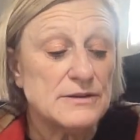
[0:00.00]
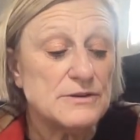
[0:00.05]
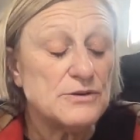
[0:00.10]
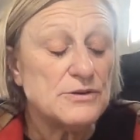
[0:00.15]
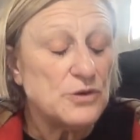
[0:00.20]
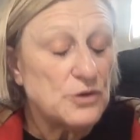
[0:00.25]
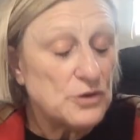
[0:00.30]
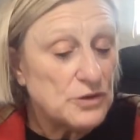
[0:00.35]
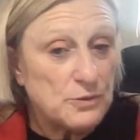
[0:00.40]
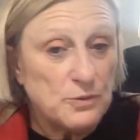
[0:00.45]

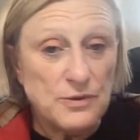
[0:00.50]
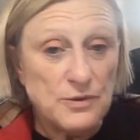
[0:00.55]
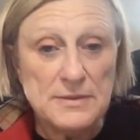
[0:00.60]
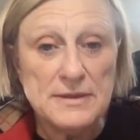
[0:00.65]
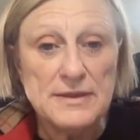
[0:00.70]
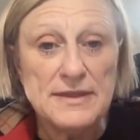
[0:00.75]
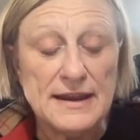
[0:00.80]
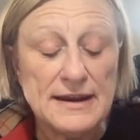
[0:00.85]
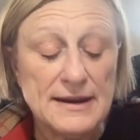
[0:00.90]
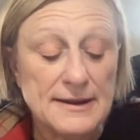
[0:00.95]
You're the woman
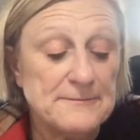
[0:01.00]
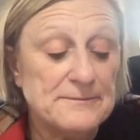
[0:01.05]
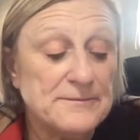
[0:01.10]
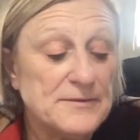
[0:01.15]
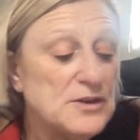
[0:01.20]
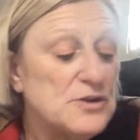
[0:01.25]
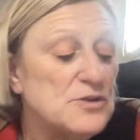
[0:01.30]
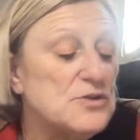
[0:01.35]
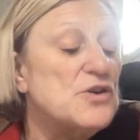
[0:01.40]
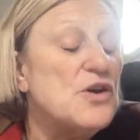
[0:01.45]
that
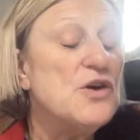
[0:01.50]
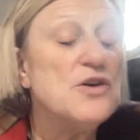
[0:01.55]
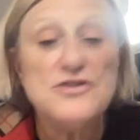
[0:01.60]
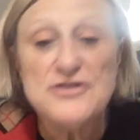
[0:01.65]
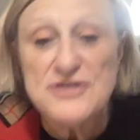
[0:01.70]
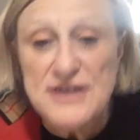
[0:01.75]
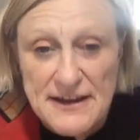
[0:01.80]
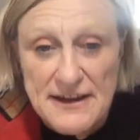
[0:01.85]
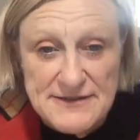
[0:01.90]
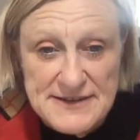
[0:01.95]
knows you
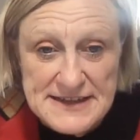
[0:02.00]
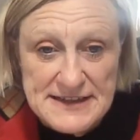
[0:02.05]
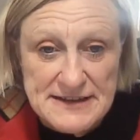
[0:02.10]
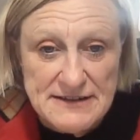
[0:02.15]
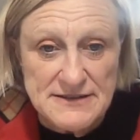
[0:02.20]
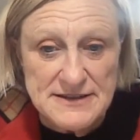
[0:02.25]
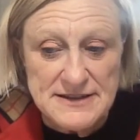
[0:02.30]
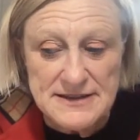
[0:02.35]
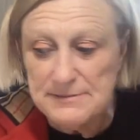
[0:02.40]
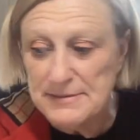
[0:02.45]
have
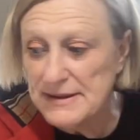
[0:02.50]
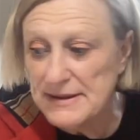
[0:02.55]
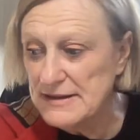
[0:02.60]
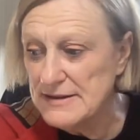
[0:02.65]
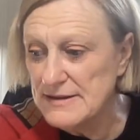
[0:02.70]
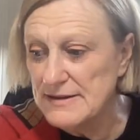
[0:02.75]
skills and abilities,